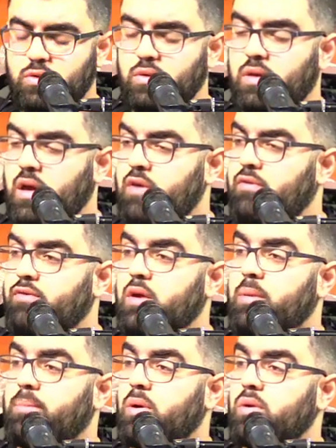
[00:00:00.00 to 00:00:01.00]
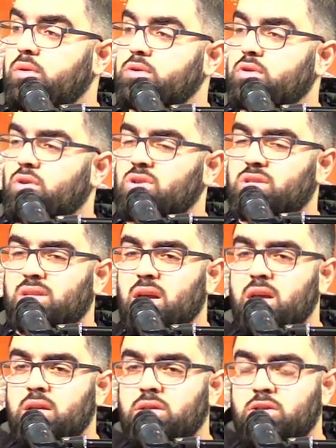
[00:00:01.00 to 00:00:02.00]
With every pulse,
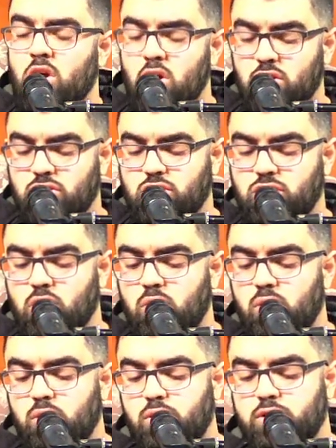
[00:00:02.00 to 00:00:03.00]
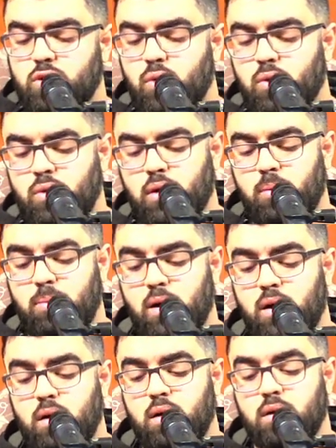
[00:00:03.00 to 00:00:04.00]
Hussein's soul torn
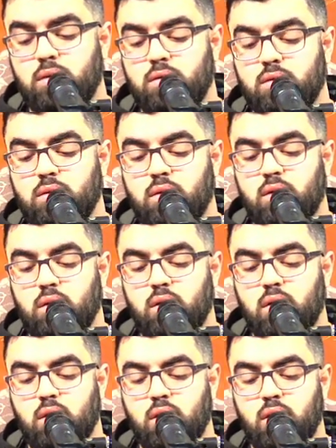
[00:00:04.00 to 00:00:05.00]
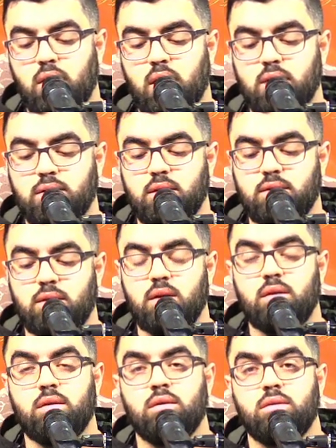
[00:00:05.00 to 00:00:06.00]
apart. As he
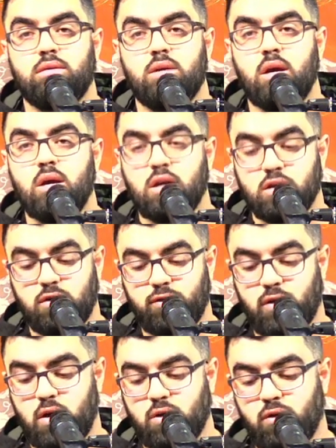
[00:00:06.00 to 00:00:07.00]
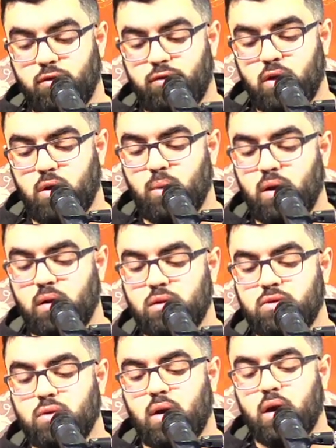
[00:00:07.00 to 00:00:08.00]
sends his final farewell
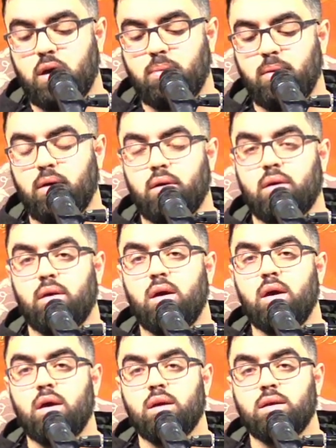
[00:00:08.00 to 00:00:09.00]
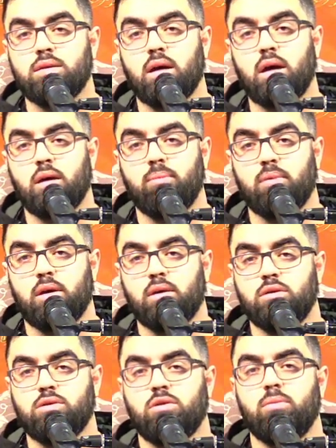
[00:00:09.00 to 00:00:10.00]
to Akbar, his heart
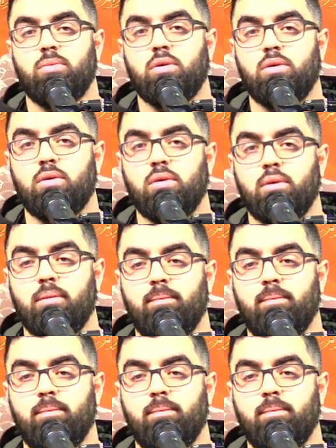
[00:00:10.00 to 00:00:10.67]
begins to burn.